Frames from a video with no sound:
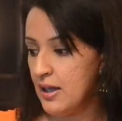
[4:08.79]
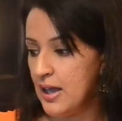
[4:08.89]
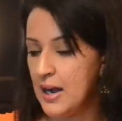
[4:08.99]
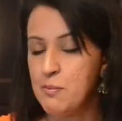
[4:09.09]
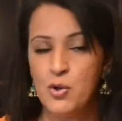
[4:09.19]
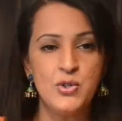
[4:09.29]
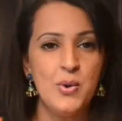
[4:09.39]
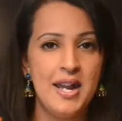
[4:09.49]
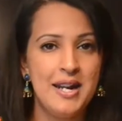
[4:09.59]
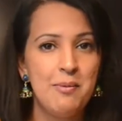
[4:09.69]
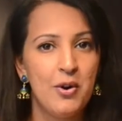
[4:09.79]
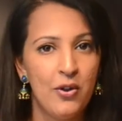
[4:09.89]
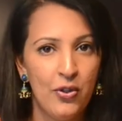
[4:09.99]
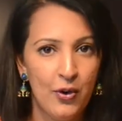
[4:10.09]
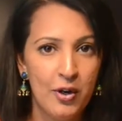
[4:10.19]
And I'm also adding about
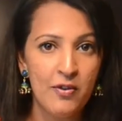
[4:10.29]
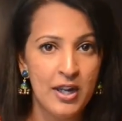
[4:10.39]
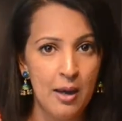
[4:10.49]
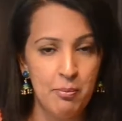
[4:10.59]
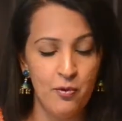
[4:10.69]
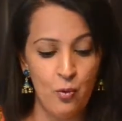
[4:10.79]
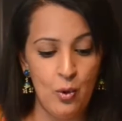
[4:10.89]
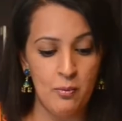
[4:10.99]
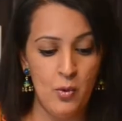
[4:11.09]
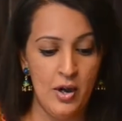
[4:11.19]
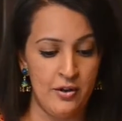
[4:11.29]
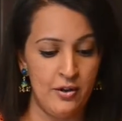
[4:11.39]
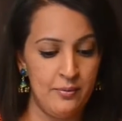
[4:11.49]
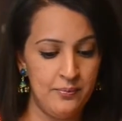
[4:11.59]
1/3 cup of warm water.